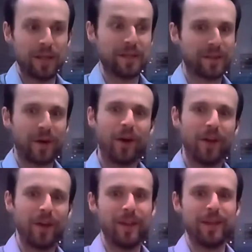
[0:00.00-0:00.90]
an
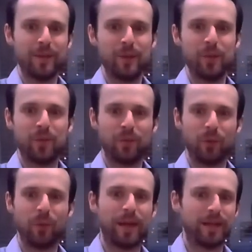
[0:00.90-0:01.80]
entirely new
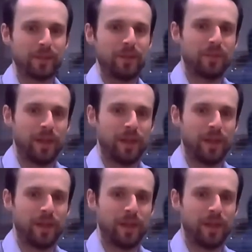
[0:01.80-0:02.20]
format of